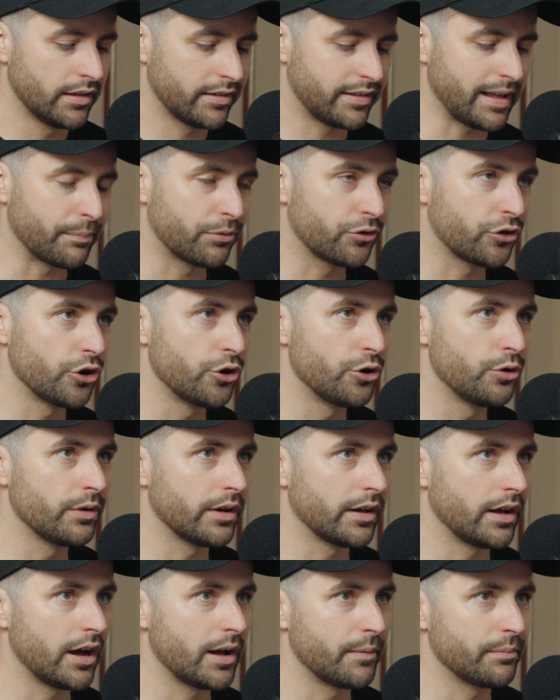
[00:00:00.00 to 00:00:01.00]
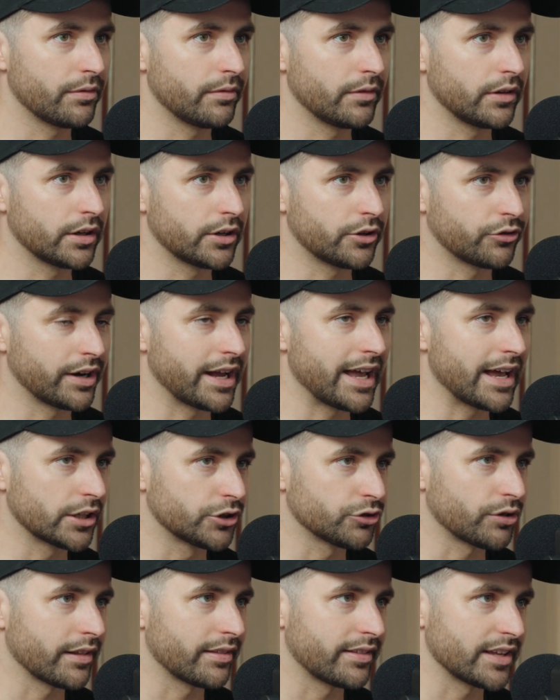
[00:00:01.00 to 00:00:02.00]
Step 2, create a
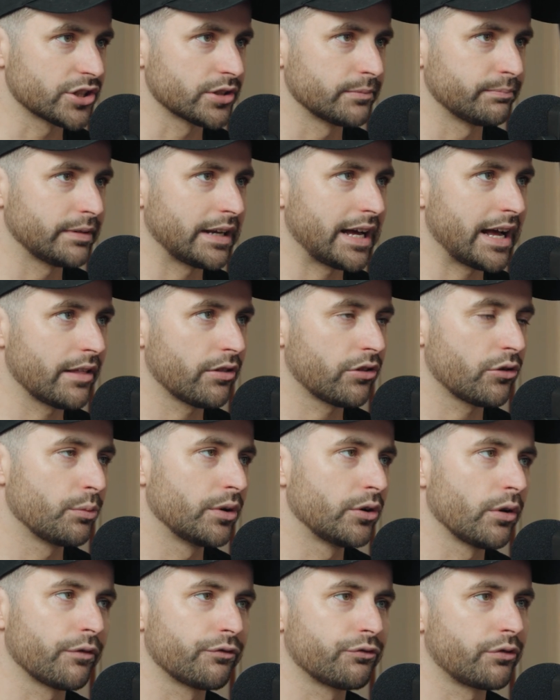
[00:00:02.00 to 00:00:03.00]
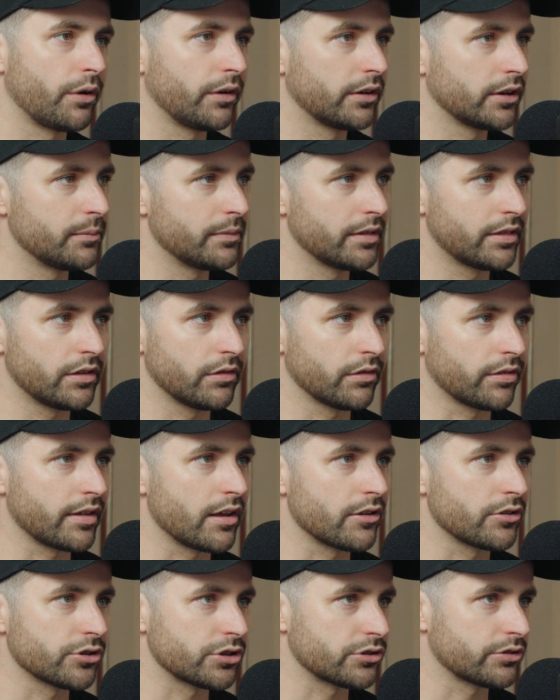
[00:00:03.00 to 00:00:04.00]
transition plan. So we're not throwing them into your
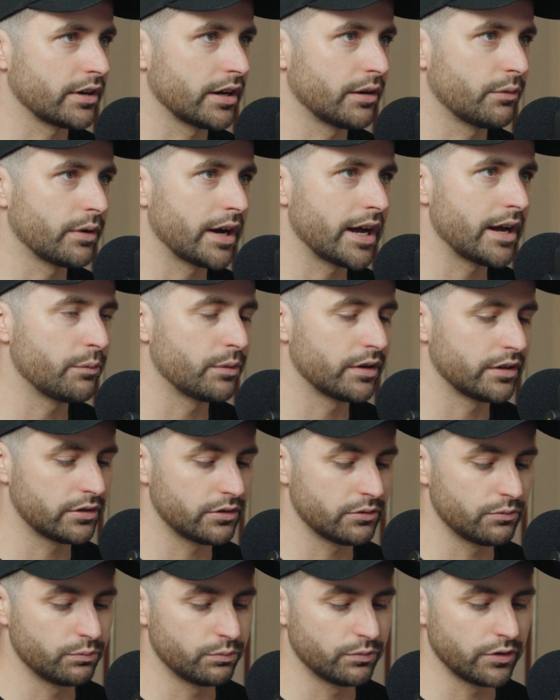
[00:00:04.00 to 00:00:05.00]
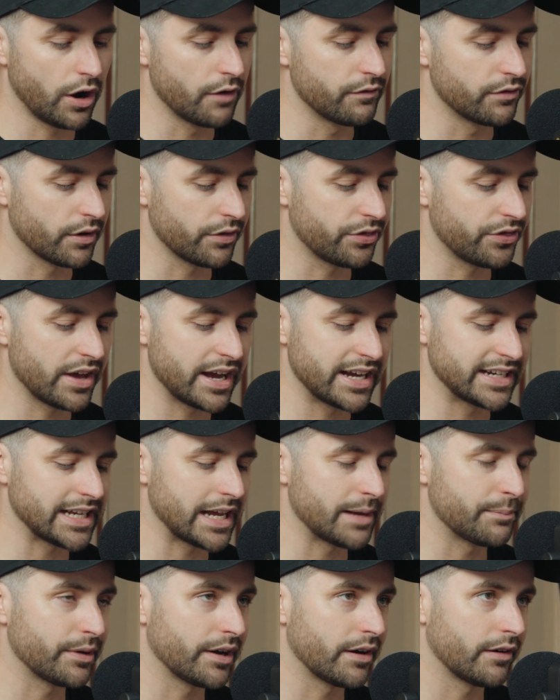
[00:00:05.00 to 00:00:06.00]
session straight away. We're over a
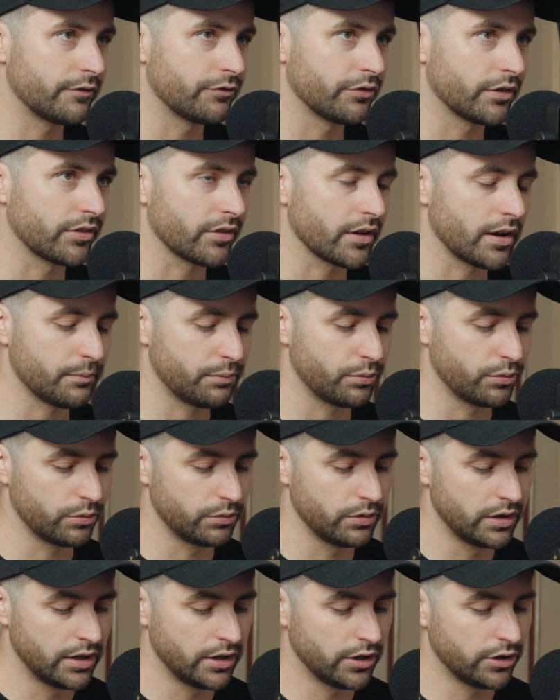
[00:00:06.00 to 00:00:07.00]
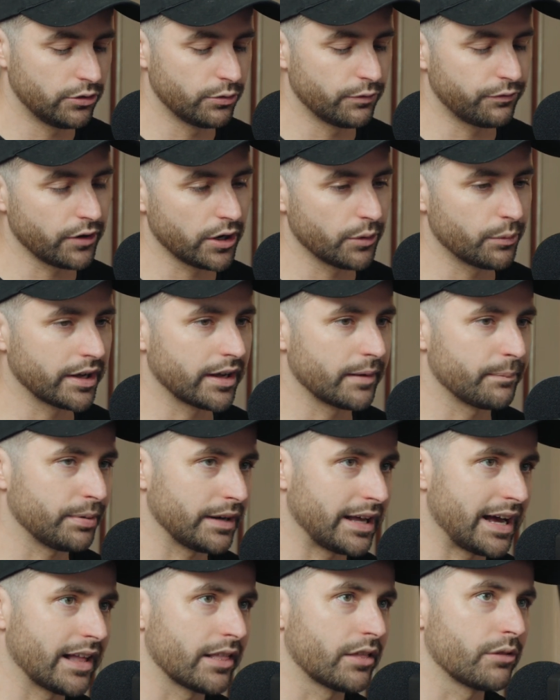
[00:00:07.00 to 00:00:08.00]
30-day period, for example. You're following a
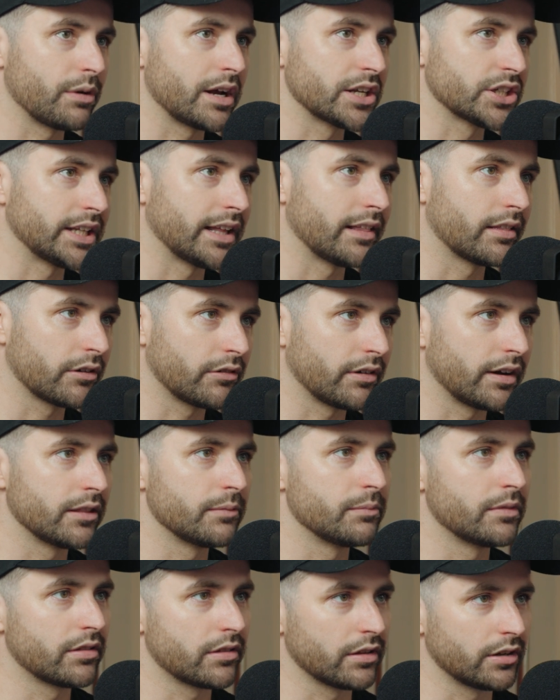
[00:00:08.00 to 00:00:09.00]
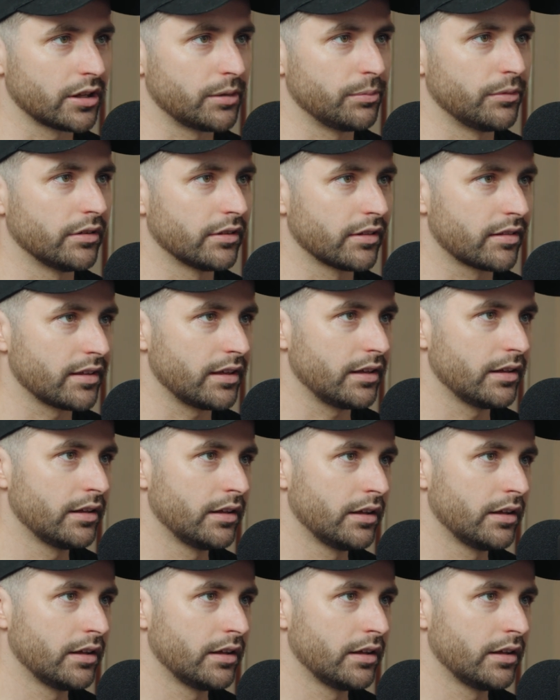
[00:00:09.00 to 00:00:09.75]
plan to actually integrate them into the community,